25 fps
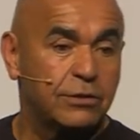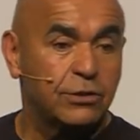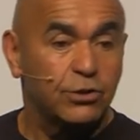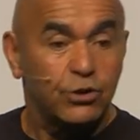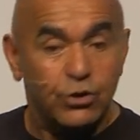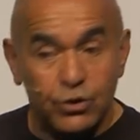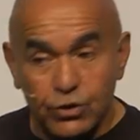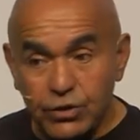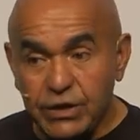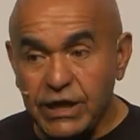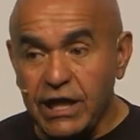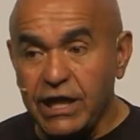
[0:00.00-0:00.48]

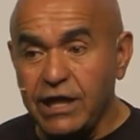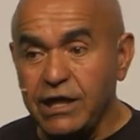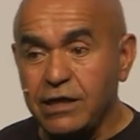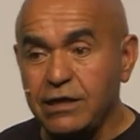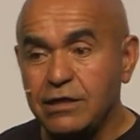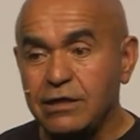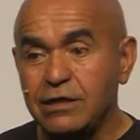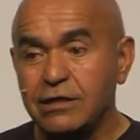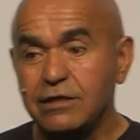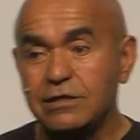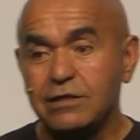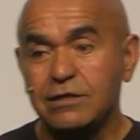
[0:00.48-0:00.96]

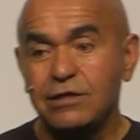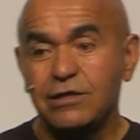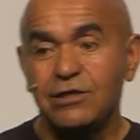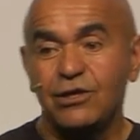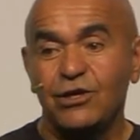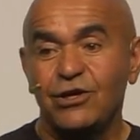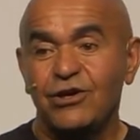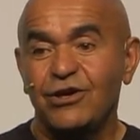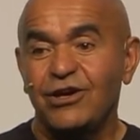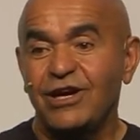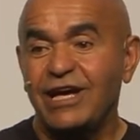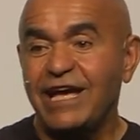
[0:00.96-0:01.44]
Today,
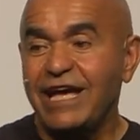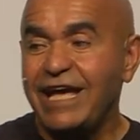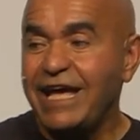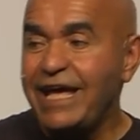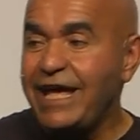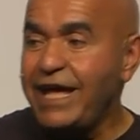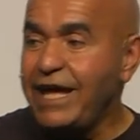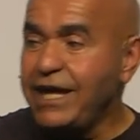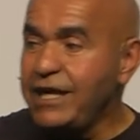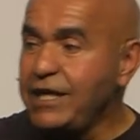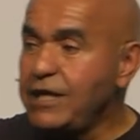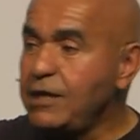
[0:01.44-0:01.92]

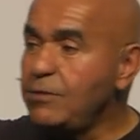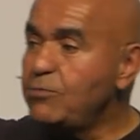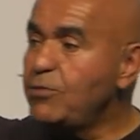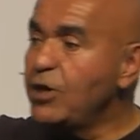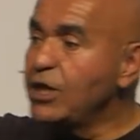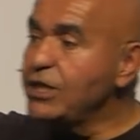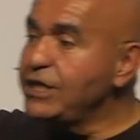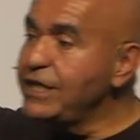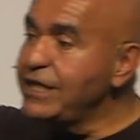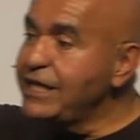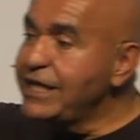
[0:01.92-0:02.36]
anybody